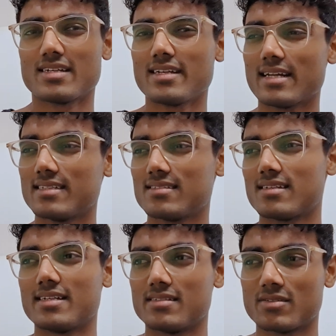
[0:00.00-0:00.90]
39
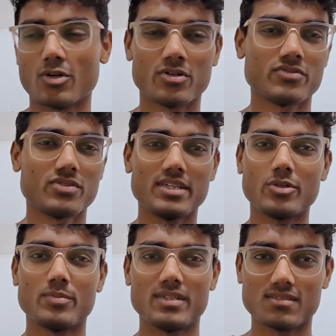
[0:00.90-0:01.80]
cents or 3
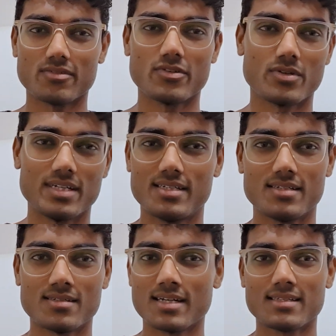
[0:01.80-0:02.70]
rupees if you're
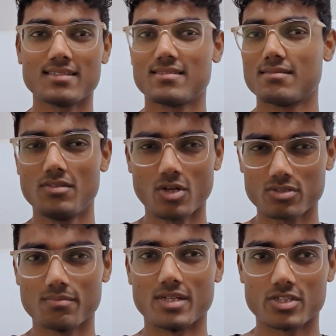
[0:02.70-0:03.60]
Indian and that's
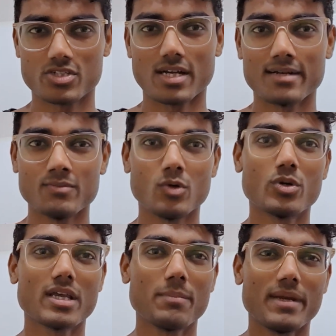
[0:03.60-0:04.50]
not much. I'm
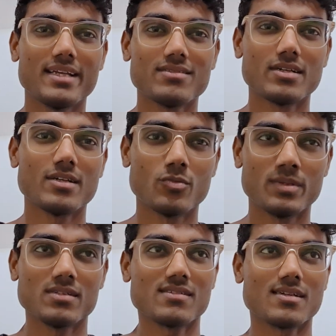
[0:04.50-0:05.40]
okay paying 3
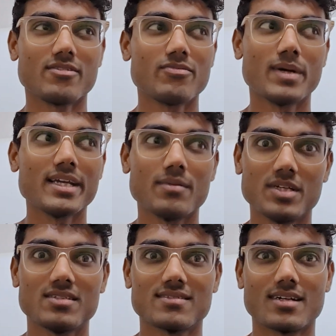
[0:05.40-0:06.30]
rupees if my
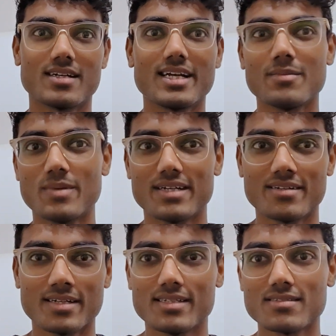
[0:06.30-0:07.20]
image is gonna get
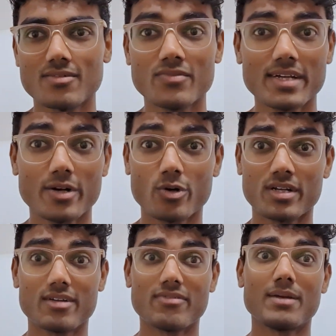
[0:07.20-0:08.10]
better in some way
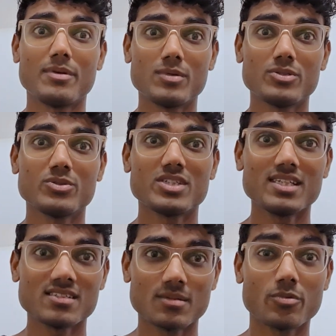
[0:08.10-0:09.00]
or if I'm able to
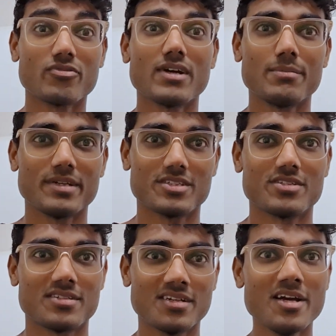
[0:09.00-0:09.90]
change the profile
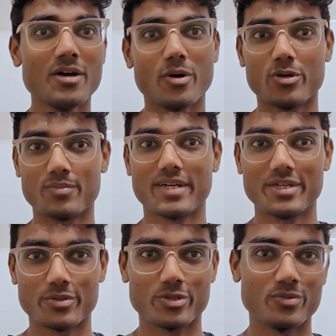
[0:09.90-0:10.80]
picture on my
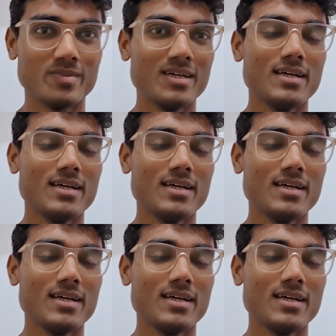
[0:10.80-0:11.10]
YouTube.